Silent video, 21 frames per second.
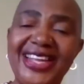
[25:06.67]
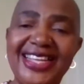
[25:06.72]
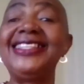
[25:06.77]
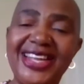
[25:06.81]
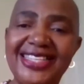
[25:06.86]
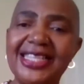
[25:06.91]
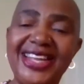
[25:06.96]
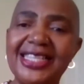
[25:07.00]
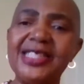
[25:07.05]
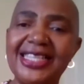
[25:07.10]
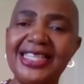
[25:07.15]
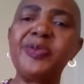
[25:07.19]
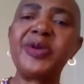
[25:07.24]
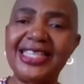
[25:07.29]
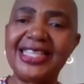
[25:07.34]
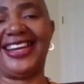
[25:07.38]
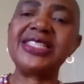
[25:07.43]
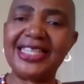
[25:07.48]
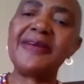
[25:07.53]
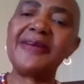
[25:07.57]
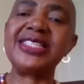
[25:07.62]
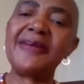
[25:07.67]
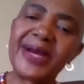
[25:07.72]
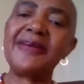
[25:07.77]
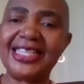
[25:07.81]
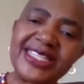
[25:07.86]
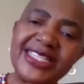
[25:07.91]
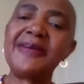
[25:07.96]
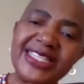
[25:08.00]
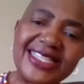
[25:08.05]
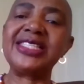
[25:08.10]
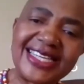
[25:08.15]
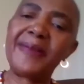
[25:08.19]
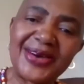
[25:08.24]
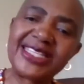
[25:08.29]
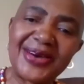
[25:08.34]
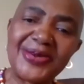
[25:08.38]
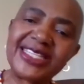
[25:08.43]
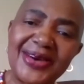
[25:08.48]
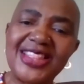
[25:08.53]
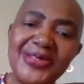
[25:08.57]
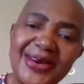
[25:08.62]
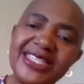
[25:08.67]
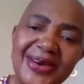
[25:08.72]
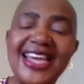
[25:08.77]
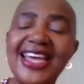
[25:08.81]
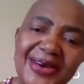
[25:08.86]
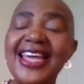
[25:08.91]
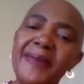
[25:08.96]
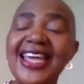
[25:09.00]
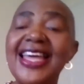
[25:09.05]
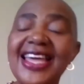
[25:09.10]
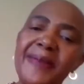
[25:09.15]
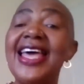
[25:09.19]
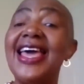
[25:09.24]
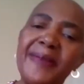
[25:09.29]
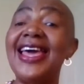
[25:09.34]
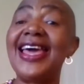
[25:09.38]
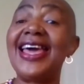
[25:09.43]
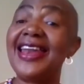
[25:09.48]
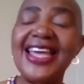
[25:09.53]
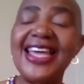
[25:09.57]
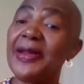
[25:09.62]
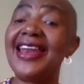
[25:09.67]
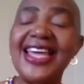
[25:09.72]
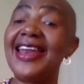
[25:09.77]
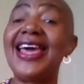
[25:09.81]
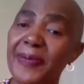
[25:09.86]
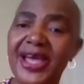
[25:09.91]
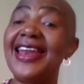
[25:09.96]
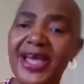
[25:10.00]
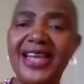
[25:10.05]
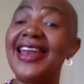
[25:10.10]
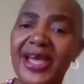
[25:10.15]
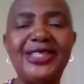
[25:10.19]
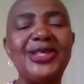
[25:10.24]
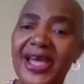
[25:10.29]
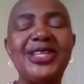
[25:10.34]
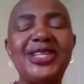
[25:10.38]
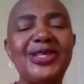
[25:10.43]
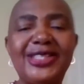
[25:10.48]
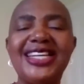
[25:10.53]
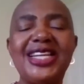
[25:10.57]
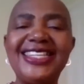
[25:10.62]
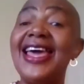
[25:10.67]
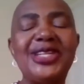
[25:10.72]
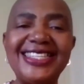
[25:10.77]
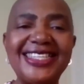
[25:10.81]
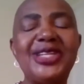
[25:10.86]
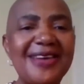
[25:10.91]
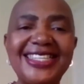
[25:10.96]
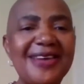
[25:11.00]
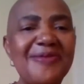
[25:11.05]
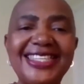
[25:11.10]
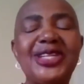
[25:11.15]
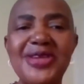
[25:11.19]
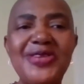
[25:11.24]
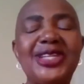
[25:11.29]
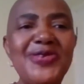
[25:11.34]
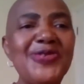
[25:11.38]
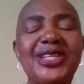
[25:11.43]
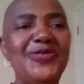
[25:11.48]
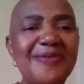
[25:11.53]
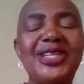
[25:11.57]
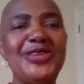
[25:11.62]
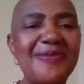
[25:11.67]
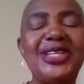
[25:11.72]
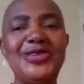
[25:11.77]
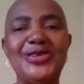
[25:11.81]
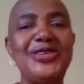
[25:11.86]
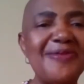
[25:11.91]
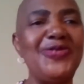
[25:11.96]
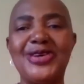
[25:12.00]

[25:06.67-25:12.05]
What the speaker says: Just press the button down there and the bell so that each time a new video